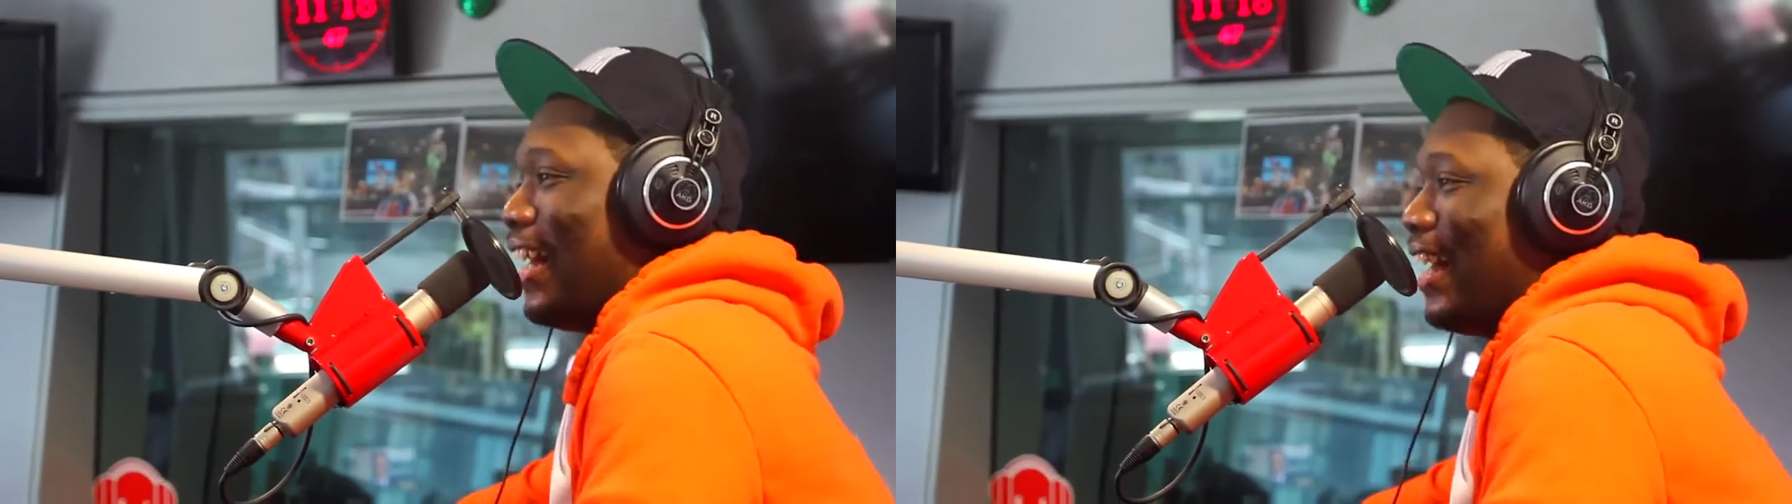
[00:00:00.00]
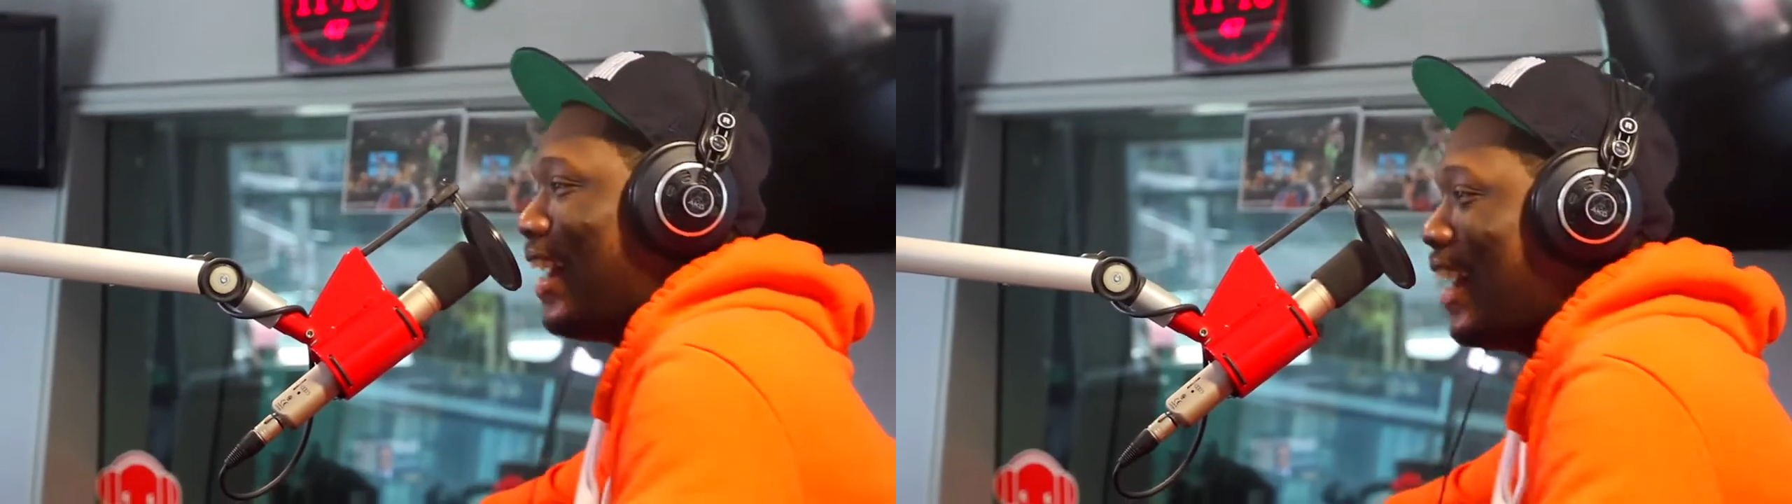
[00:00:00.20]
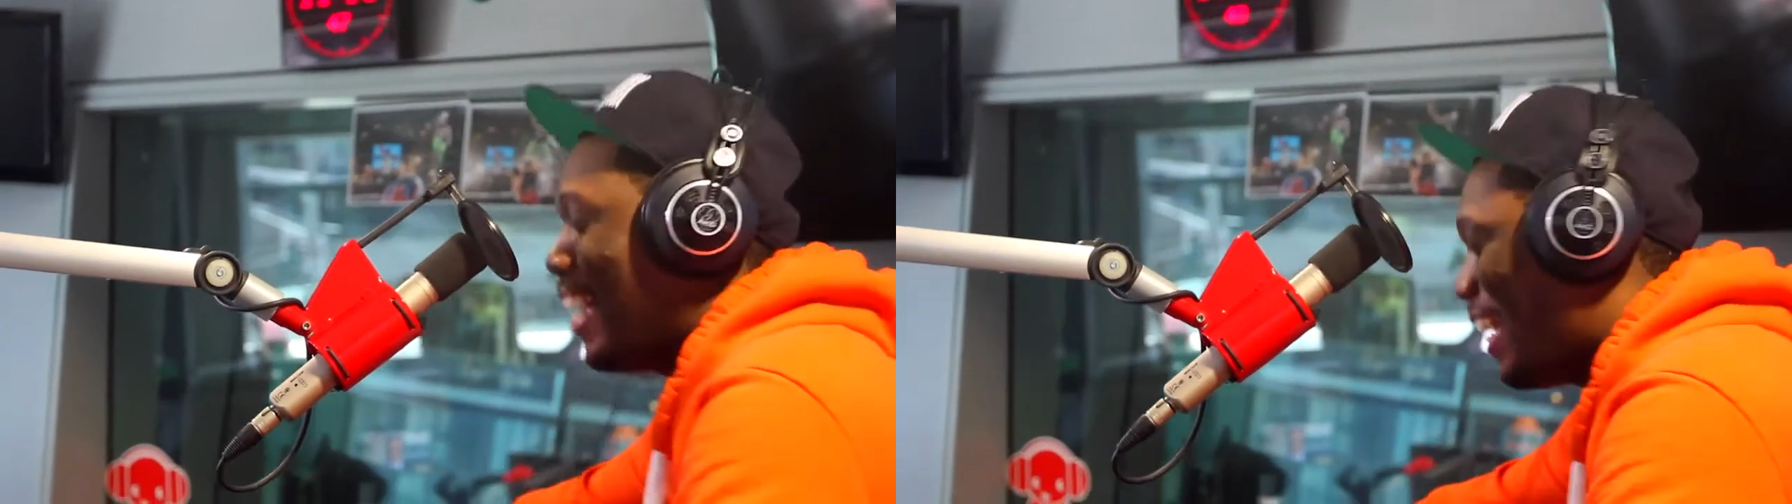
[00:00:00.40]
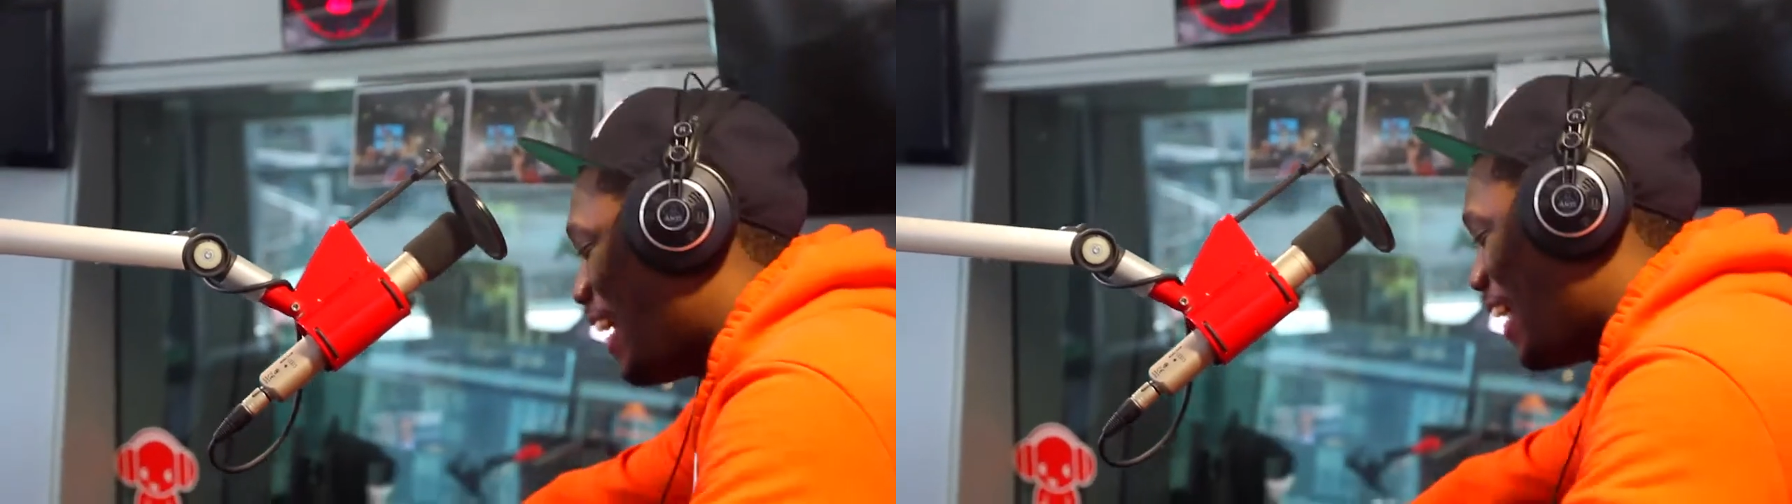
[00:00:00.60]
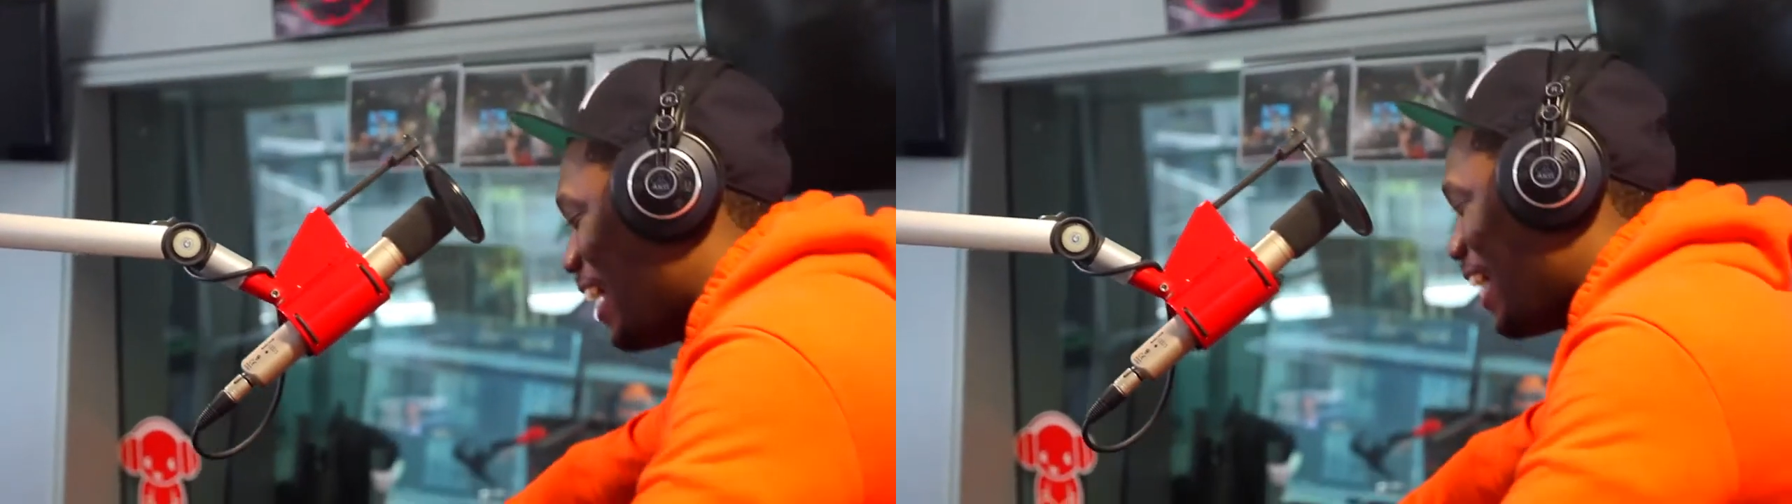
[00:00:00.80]
juggling balls that
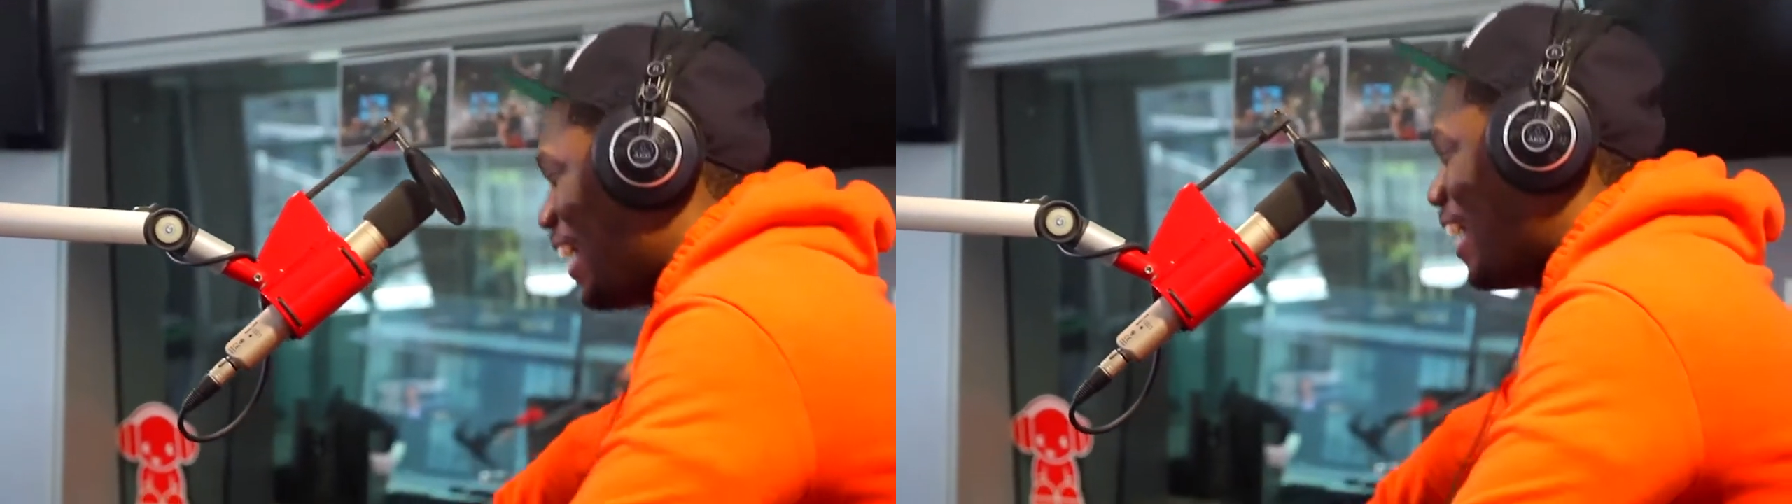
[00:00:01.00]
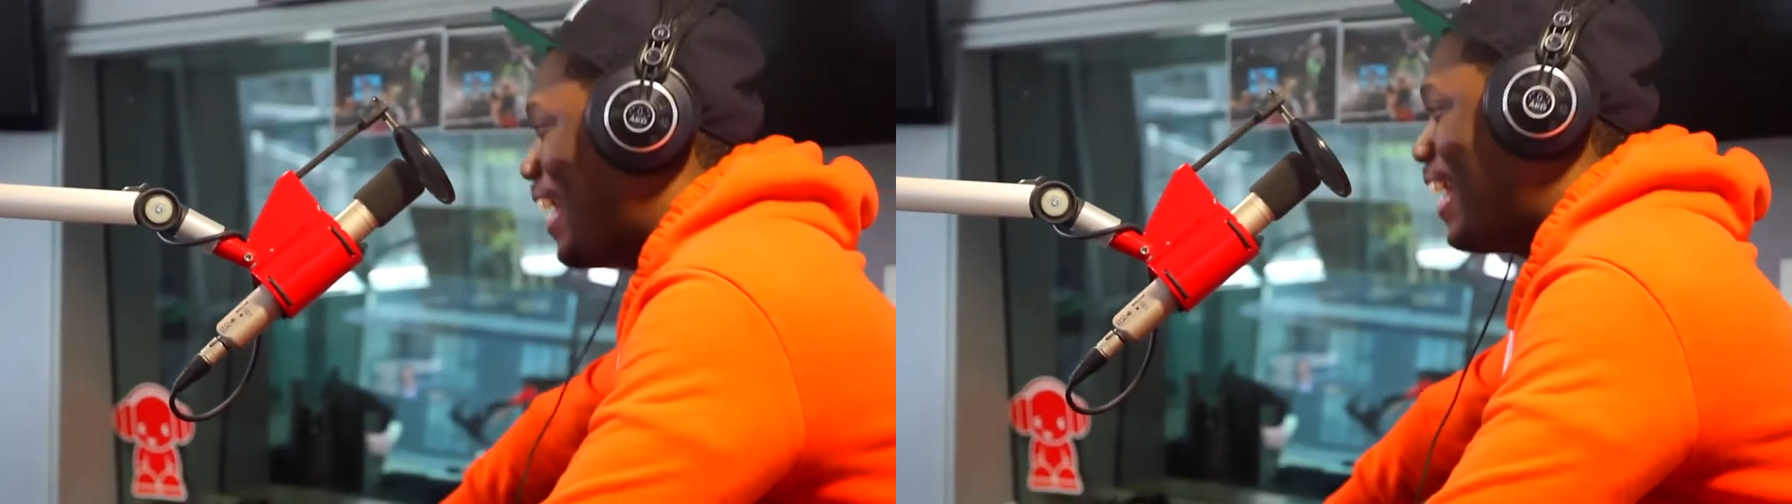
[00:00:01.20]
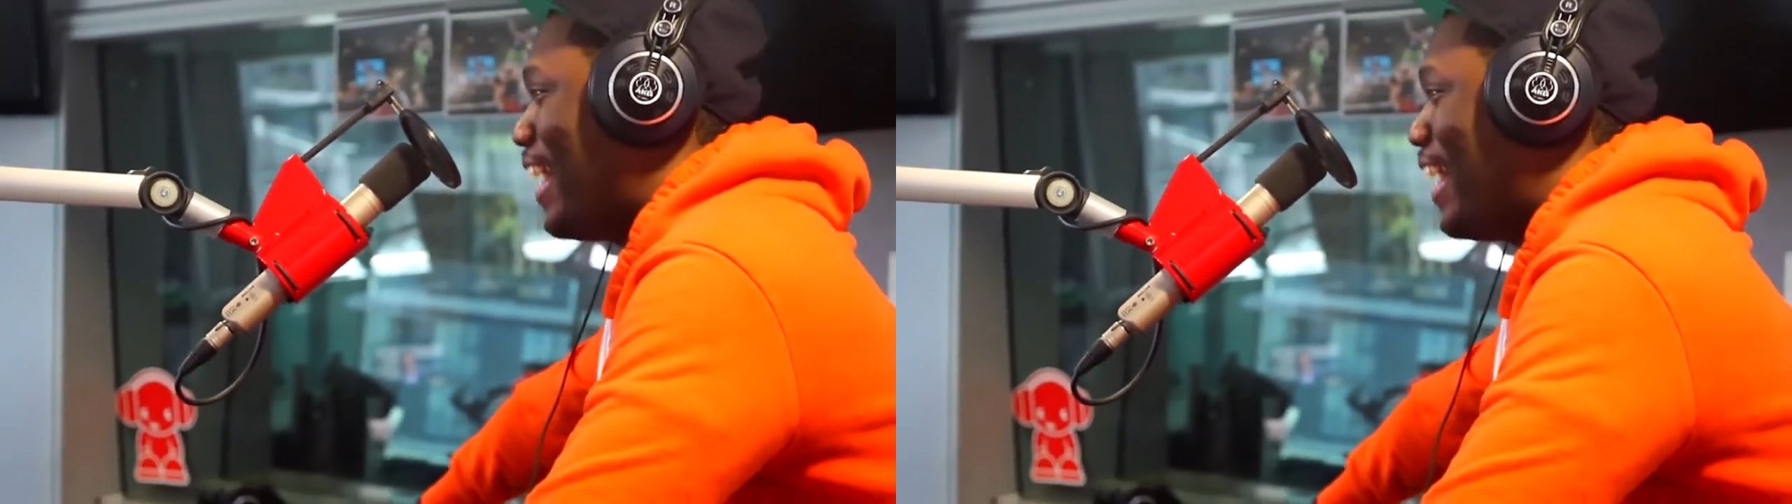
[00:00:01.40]
we were just about to have